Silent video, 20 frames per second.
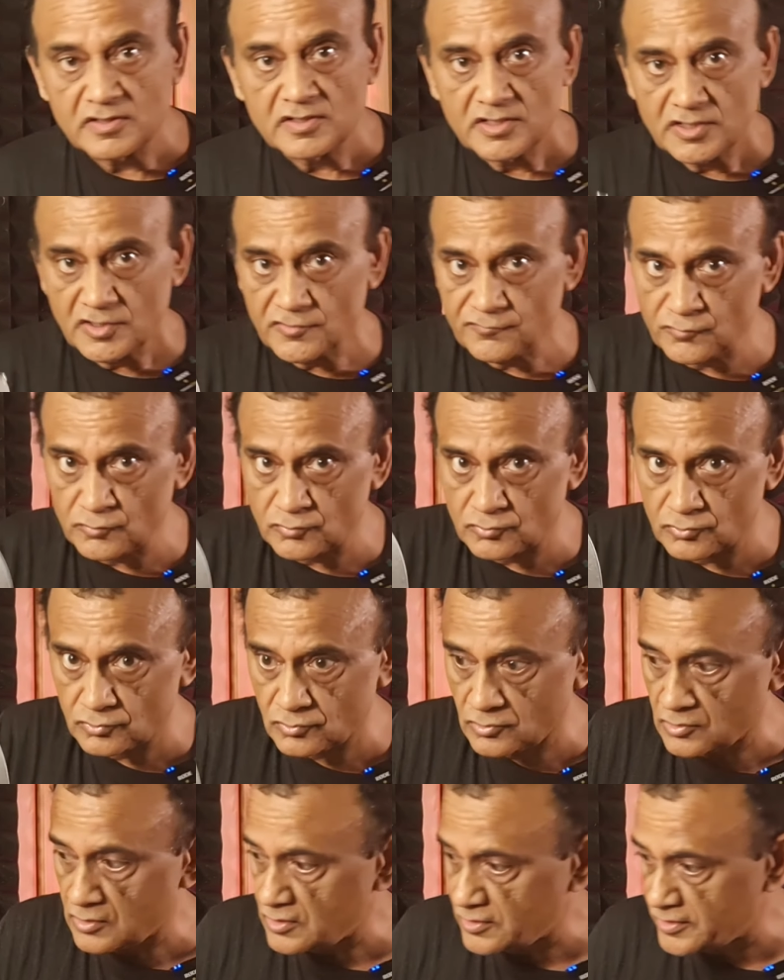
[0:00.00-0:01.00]
If
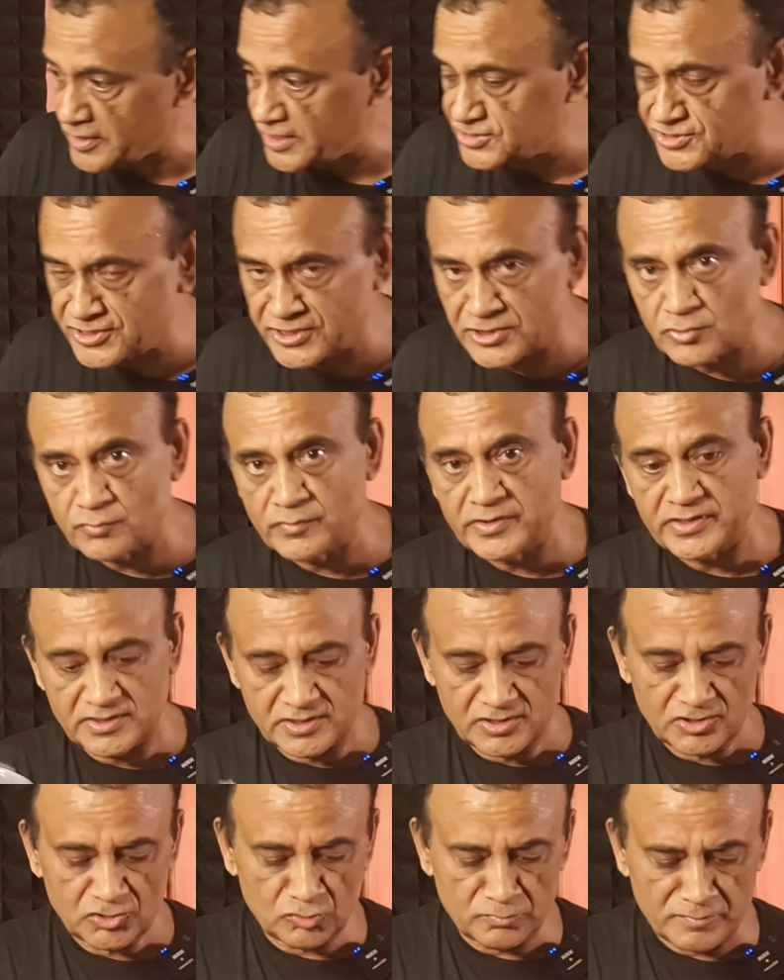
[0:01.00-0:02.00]
you rush into it,
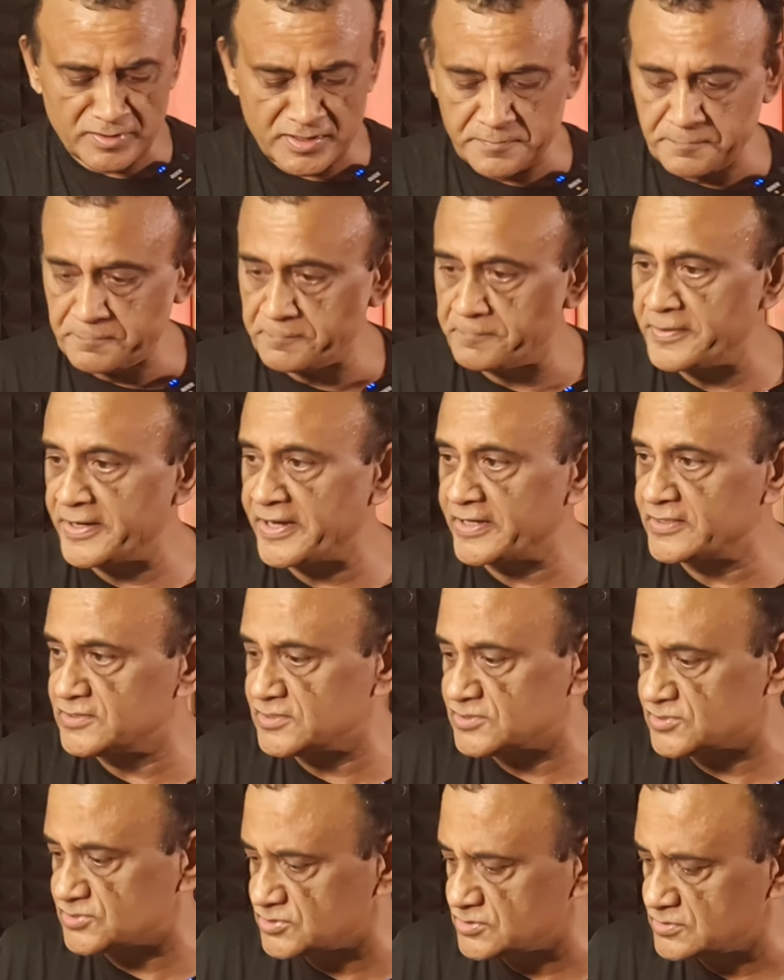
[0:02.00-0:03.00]
you may break
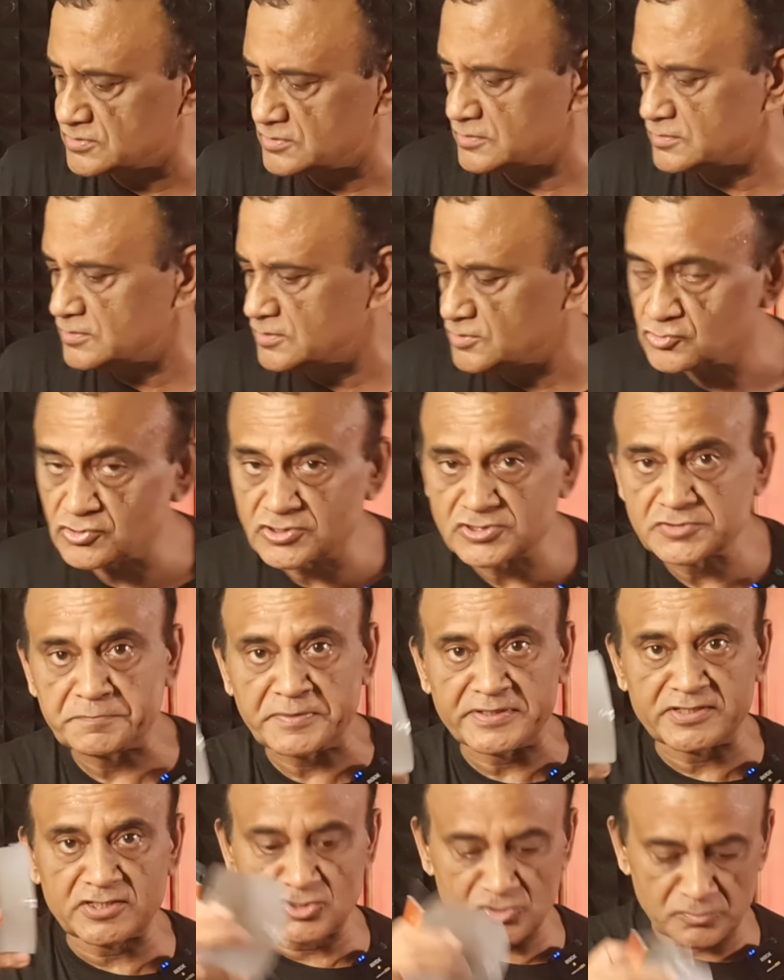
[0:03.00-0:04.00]
this. So it's
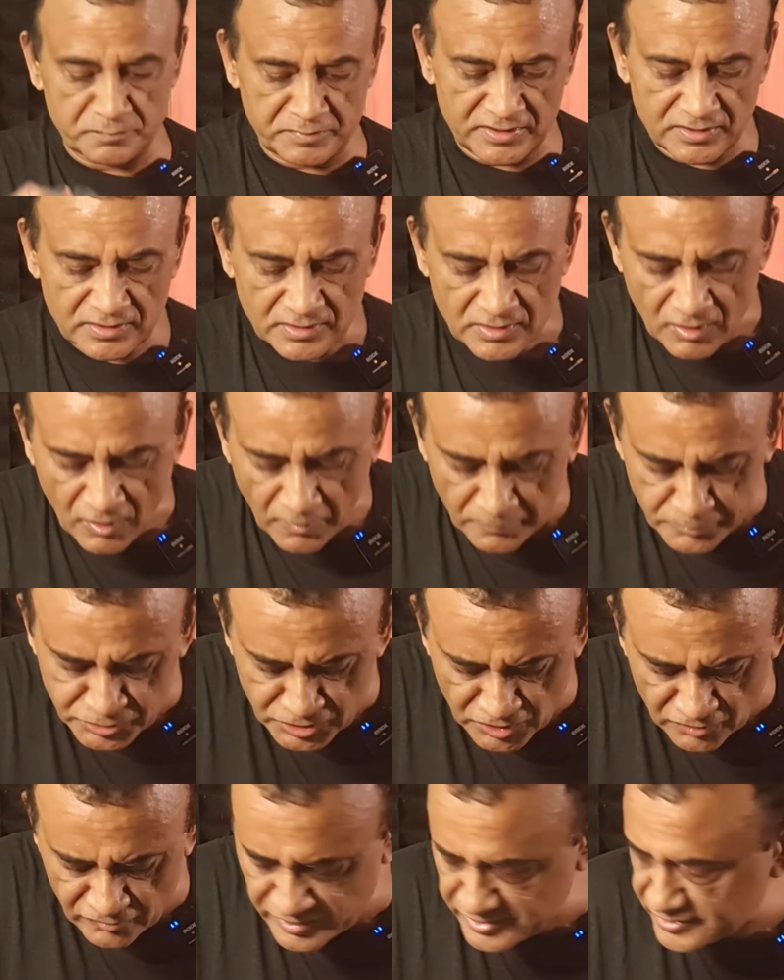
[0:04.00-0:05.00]
better to be
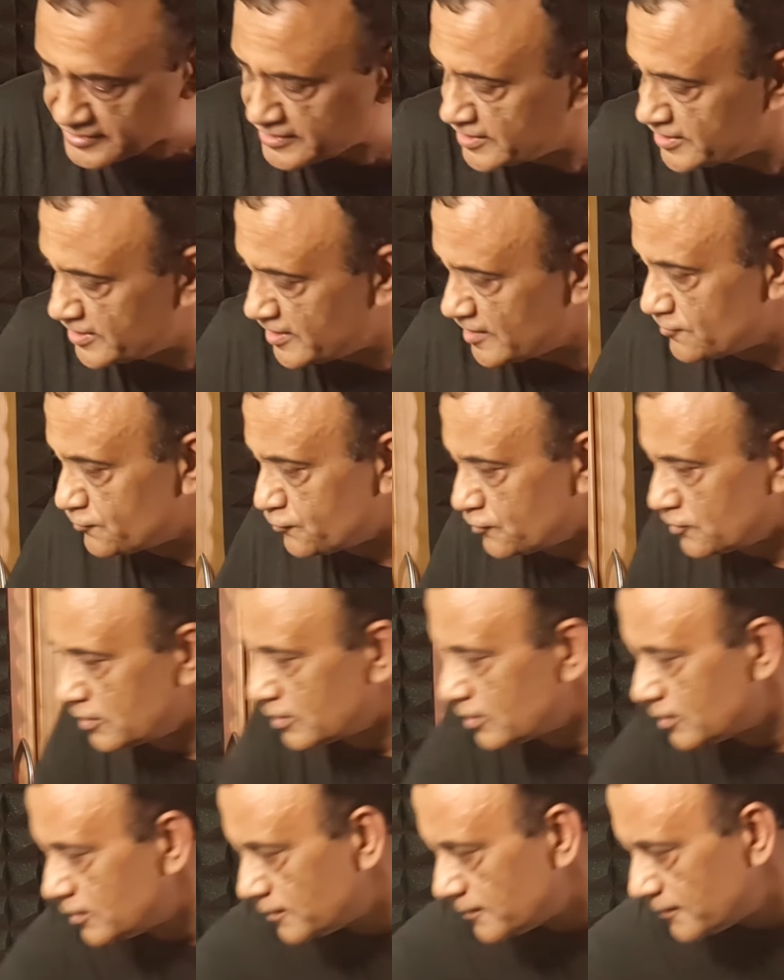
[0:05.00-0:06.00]
observant and careful,
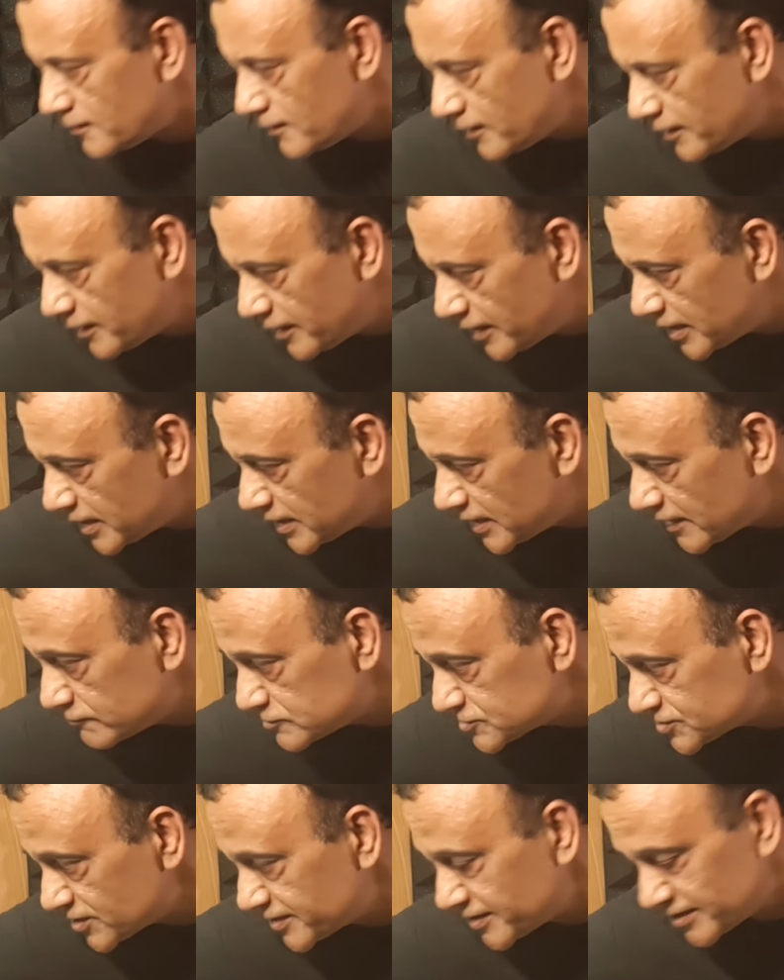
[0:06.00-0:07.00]
and I will
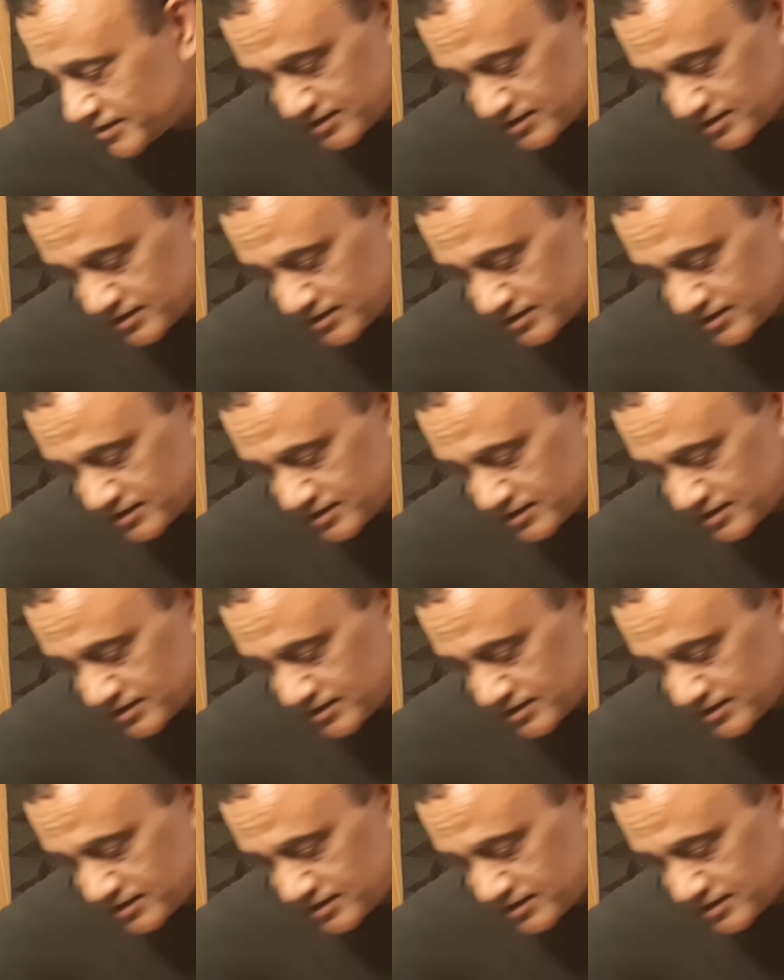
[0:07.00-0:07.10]
set it